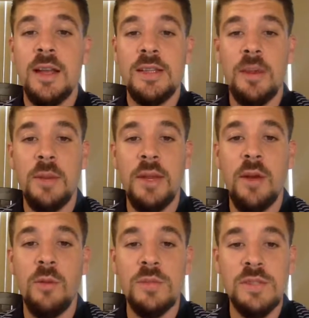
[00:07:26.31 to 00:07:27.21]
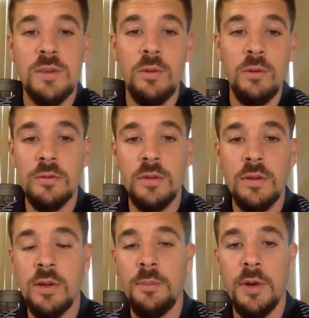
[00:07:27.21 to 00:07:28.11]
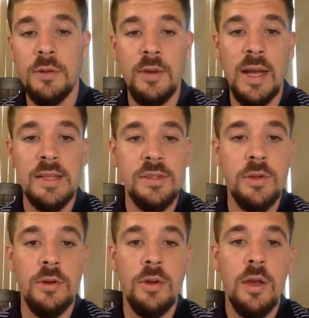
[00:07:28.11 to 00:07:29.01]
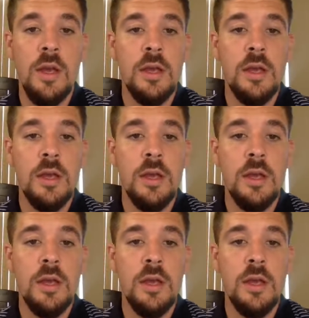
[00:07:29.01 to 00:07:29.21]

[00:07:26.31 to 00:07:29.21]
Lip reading: Let's see how many homes sold compared to last year.